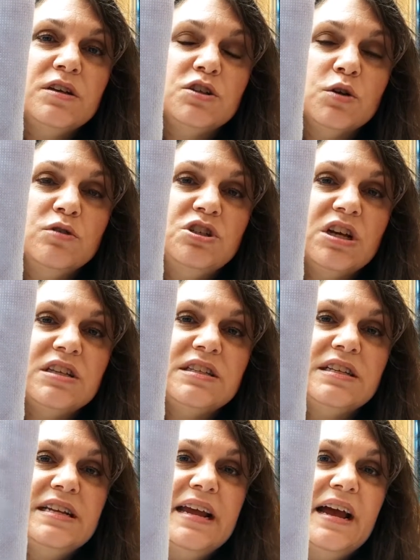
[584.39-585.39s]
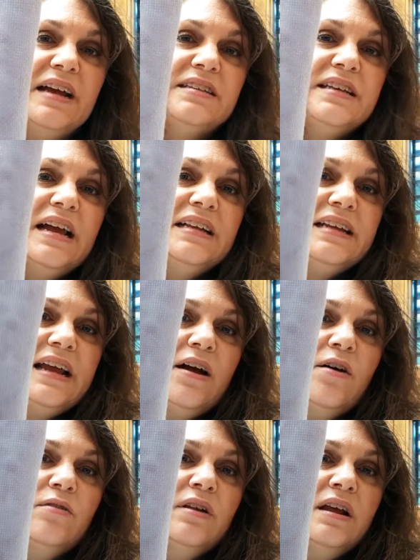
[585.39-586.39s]
So just today I sat
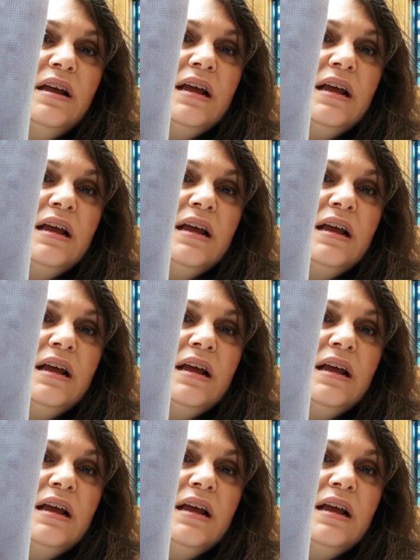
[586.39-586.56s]
down